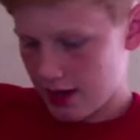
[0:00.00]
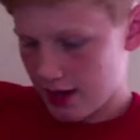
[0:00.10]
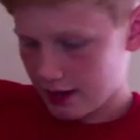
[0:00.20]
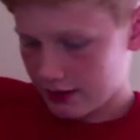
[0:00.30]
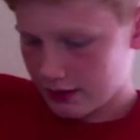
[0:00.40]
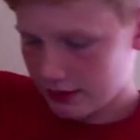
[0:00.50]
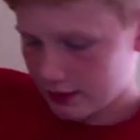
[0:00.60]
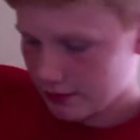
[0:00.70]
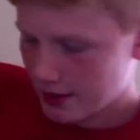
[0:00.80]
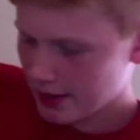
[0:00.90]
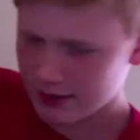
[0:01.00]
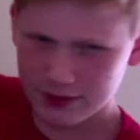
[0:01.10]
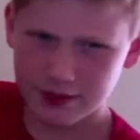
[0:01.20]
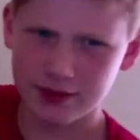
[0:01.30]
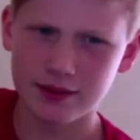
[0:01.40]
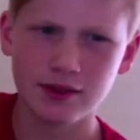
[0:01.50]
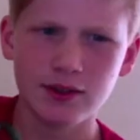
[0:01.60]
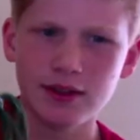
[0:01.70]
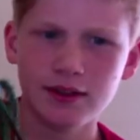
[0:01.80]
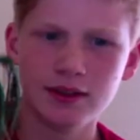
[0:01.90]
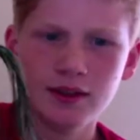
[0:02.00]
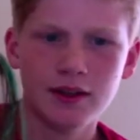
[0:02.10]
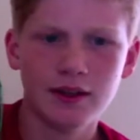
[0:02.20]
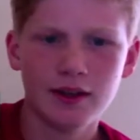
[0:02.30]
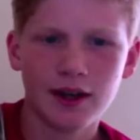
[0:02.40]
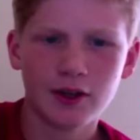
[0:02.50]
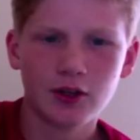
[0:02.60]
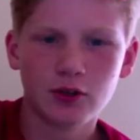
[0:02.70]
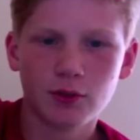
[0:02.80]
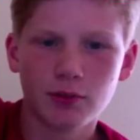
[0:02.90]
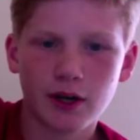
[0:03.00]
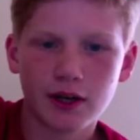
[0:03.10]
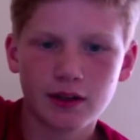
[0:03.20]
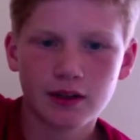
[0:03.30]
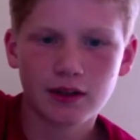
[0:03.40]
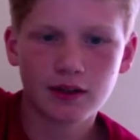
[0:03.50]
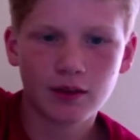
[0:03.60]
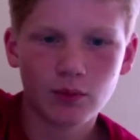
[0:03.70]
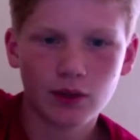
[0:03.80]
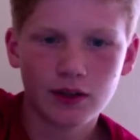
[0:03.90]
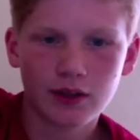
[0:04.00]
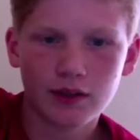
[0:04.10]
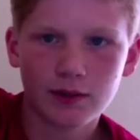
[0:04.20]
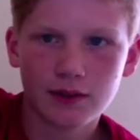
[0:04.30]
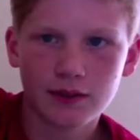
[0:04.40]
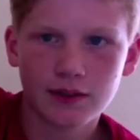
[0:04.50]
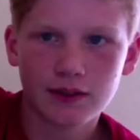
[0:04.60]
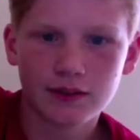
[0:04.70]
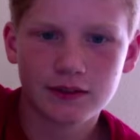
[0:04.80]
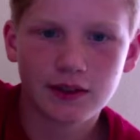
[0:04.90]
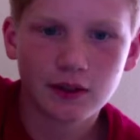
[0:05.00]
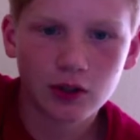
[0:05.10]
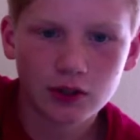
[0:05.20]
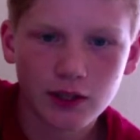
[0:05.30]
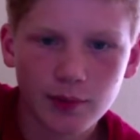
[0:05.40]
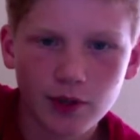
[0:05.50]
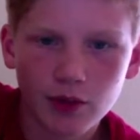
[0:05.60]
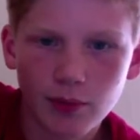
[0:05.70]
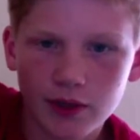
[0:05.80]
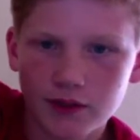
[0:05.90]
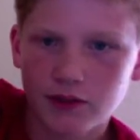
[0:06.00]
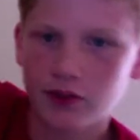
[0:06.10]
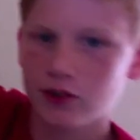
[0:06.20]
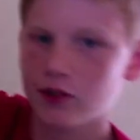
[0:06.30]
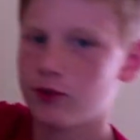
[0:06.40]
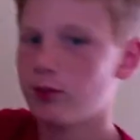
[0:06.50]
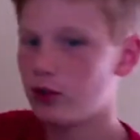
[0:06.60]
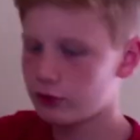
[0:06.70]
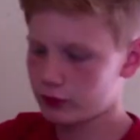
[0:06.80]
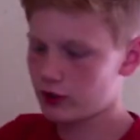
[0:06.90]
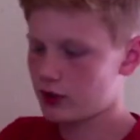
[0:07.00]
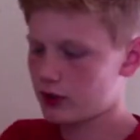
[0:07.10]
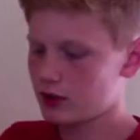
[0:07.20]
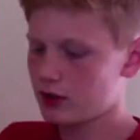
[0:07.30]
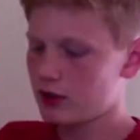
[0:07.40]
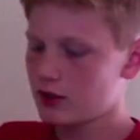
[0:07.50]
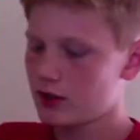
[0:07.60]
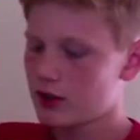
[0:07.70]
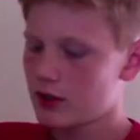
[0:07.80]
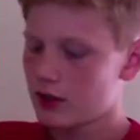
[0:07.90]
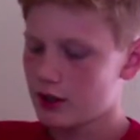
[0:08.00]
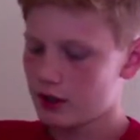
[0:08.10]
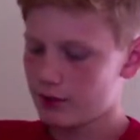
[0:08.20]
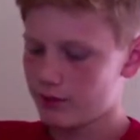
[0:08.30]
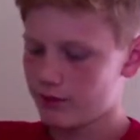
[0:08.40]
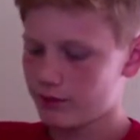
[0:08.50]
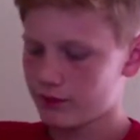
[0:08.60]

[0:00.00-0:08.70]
X series. I don't know the brand, what it is, because I got this a long time ago, but it's just a small frog. And